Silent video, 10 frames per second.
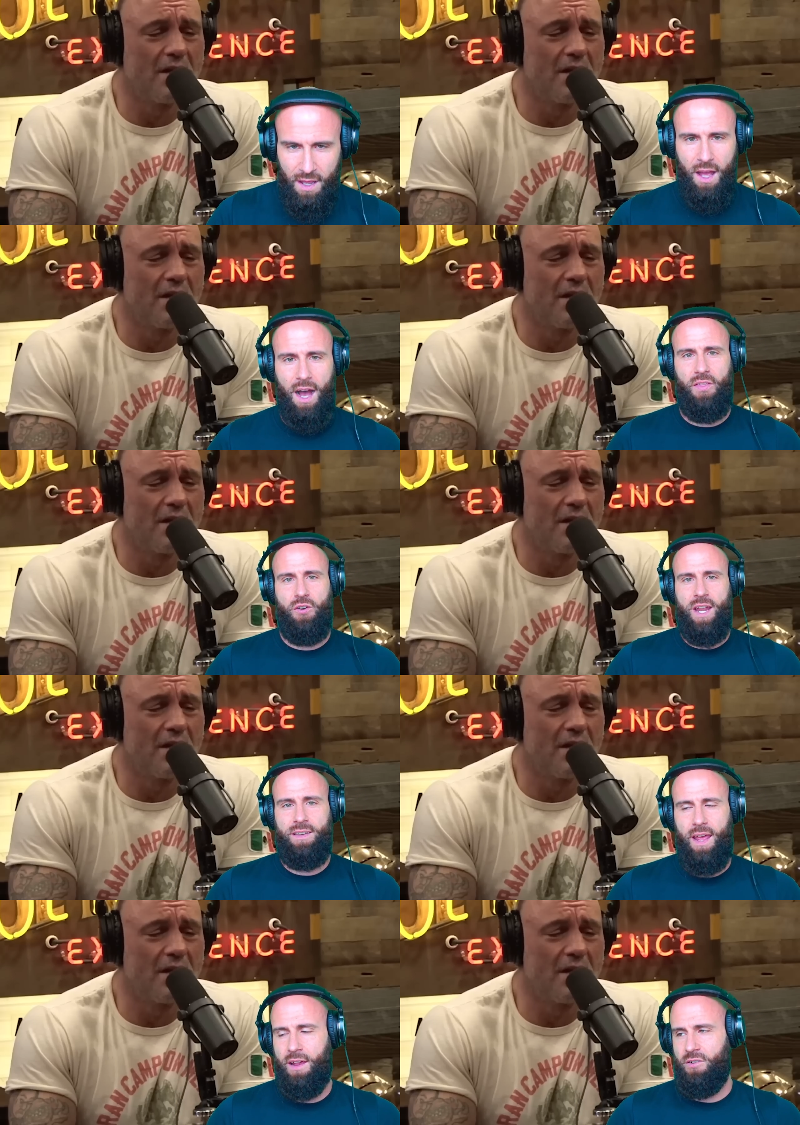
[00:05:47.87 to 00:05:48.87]
Speaker 1: other
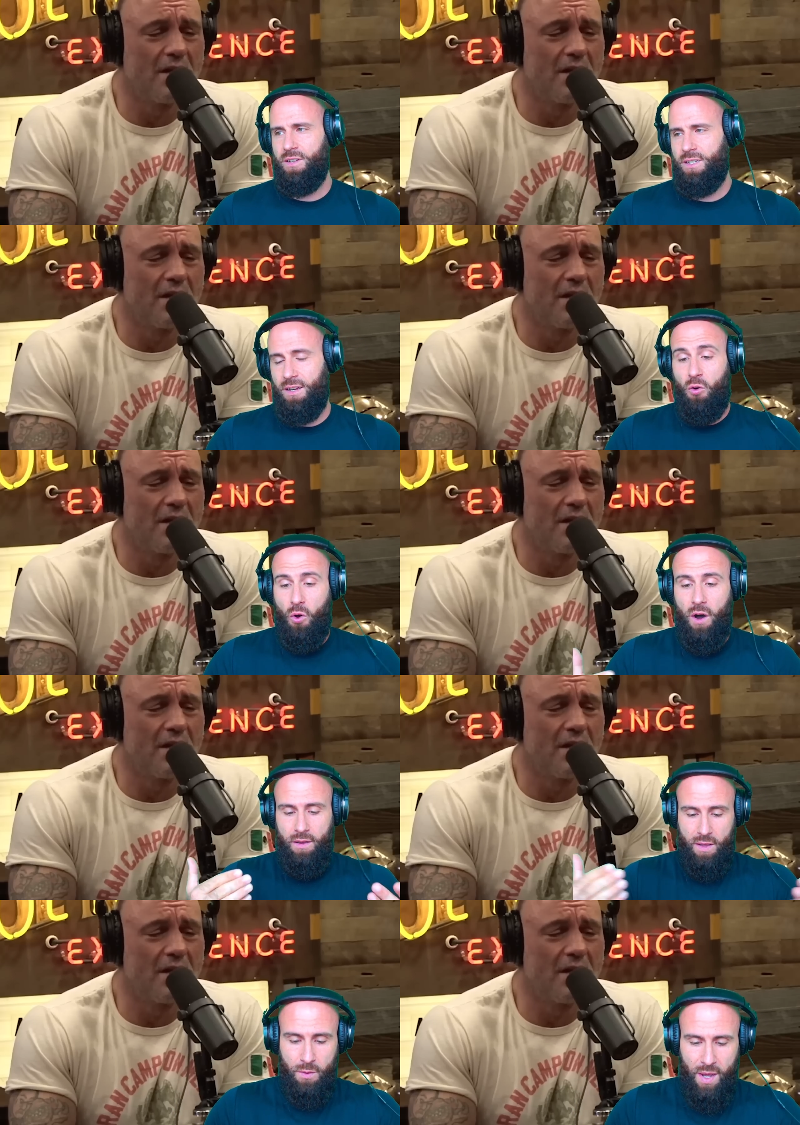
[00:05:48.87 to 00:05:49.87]
attackers,
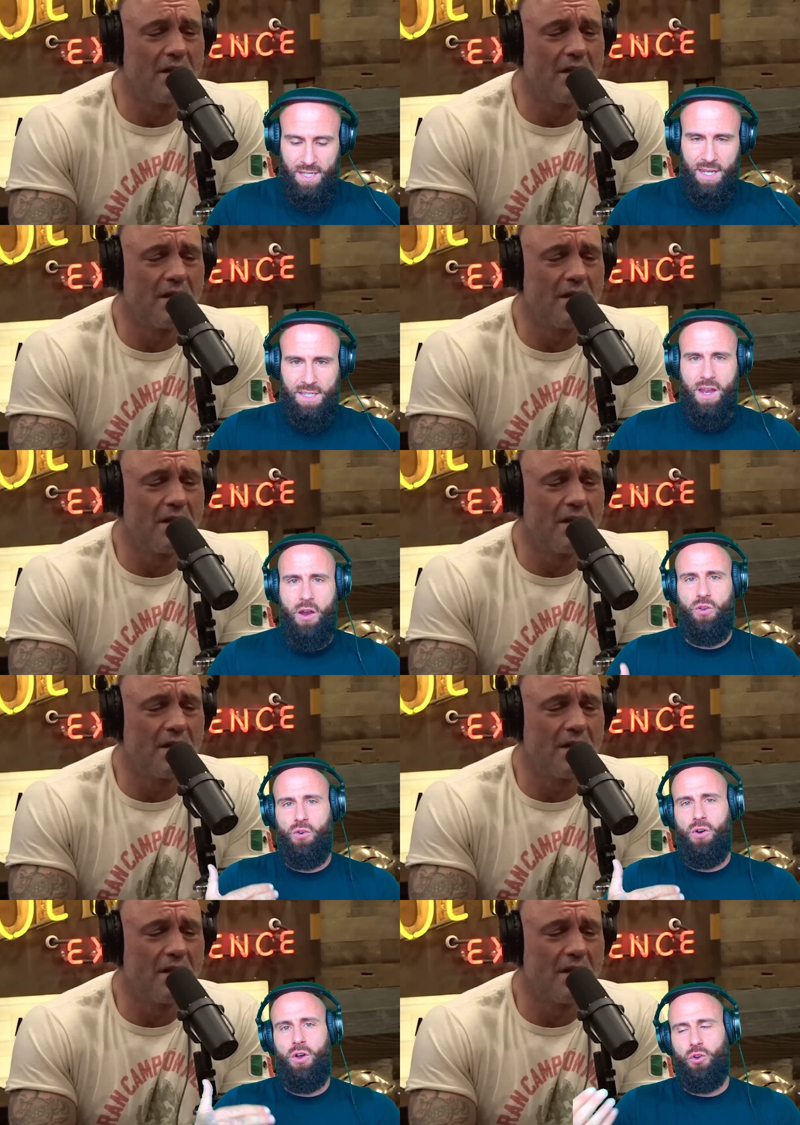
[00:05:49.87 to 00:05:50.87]
or in the best case
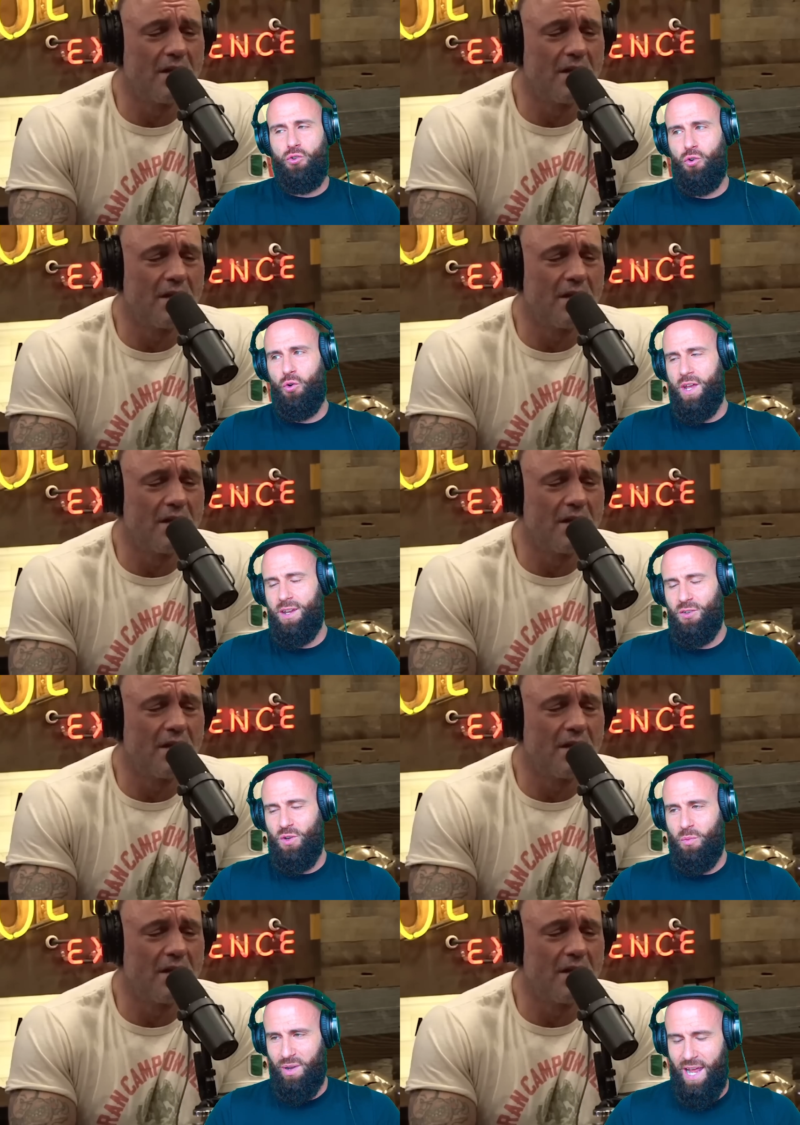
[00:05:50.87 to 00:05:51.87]
scenario, grow
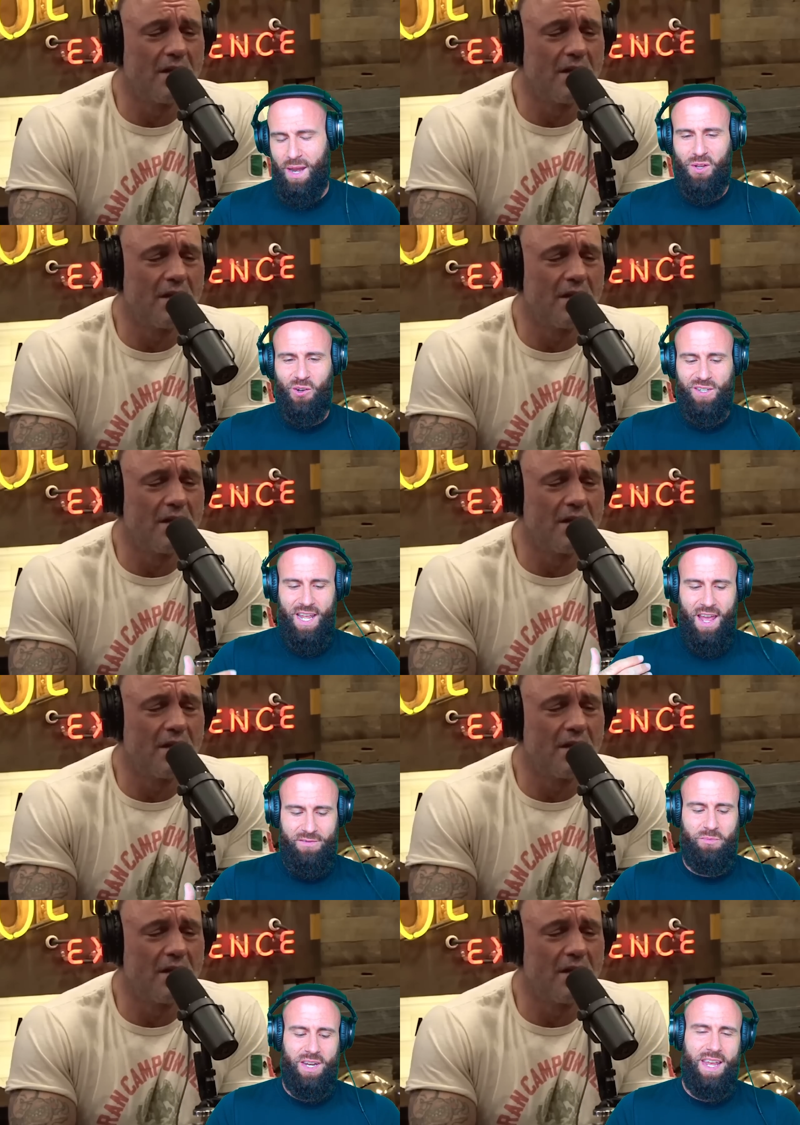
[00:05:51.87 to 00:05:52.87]
into a plant because they
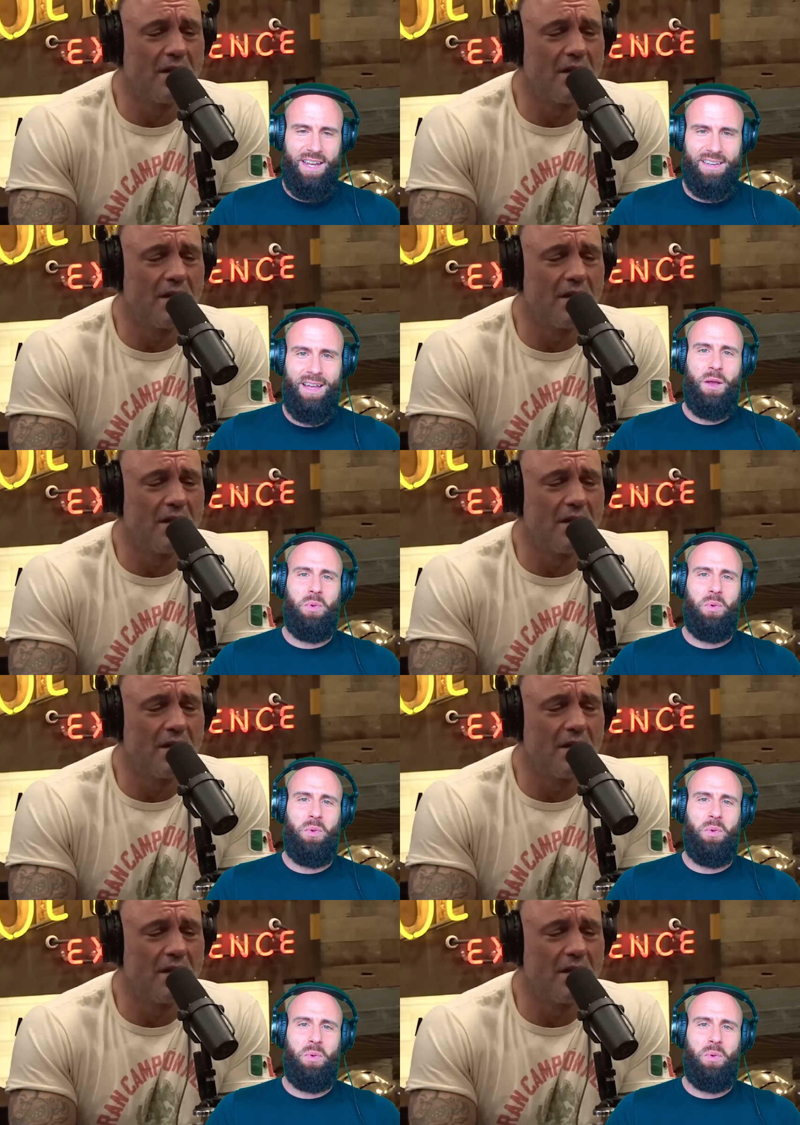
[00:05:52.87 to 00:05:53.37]
haven't been eaten.